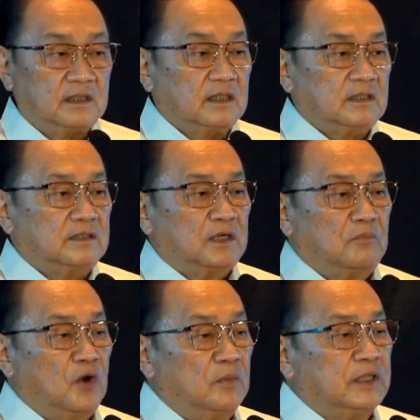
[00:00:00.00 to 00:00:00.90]
There are
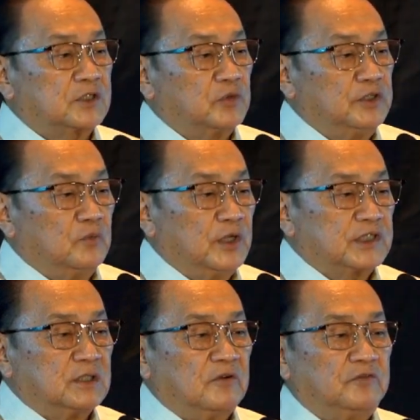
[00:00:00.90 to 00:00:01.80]
moments when the
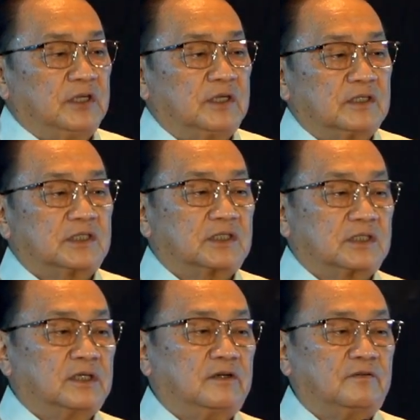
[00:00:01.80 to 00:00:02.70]
wisdom of years
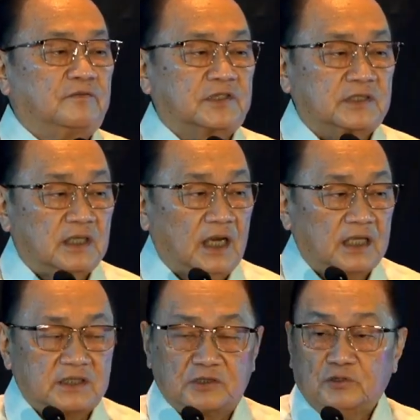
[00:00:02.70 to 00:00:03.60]
serves as
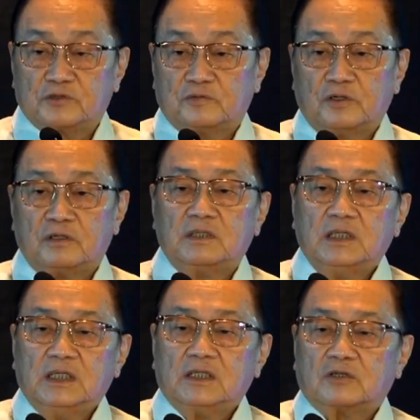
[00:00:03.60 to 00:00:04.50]
a useful
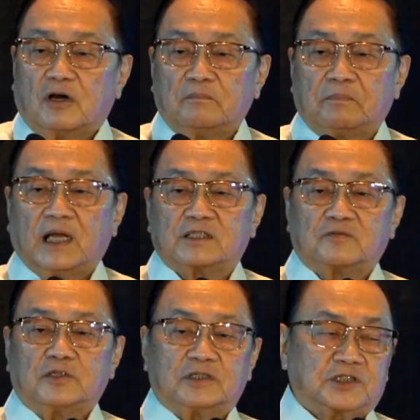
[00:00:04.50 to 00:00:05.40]
compass for
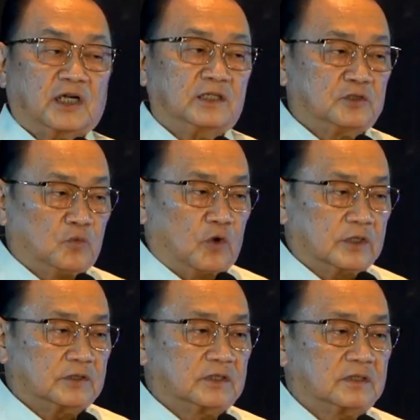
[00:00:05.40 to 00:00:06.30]
uncharted
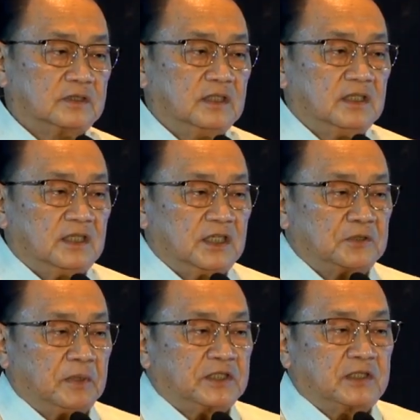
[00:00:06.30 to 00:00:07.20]
waters,
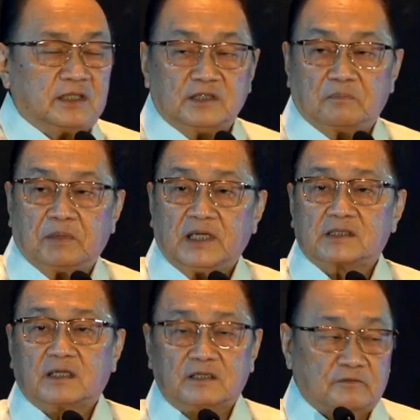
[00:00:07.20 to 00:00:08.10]
especially in a place
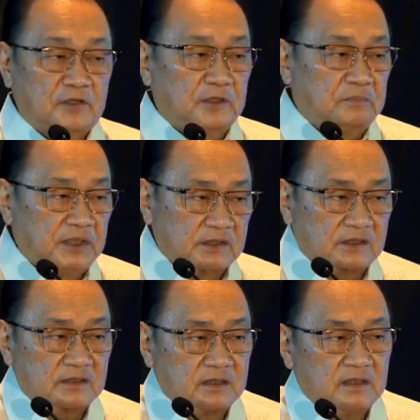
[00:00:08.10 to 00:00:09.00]
like the Philippines.
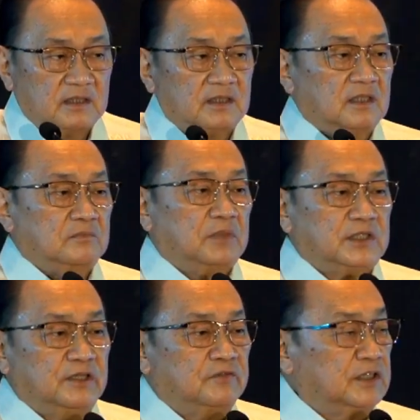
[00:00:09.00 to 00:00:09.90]
But
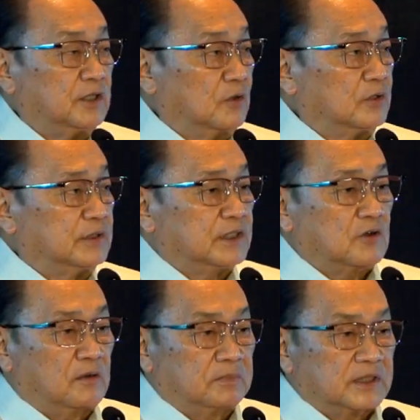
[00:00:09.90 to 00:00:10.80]
even the oldest
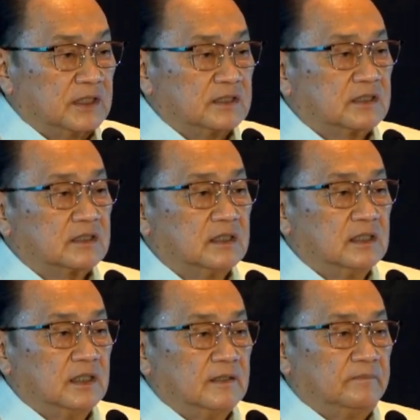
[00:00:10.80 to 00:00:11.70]
compasses
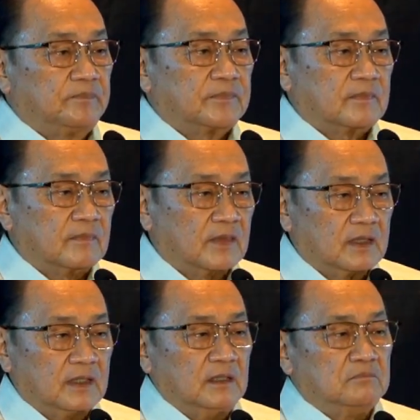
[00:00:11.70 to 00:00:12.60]

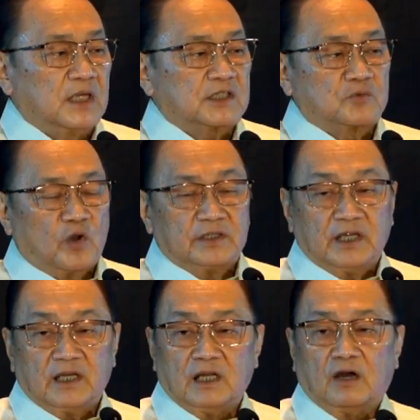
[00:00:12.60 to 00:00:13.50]
must one day
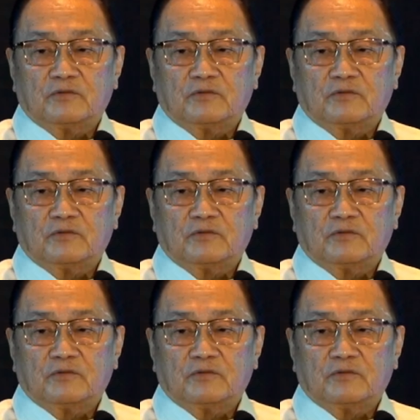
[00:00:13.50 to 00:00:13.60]
allow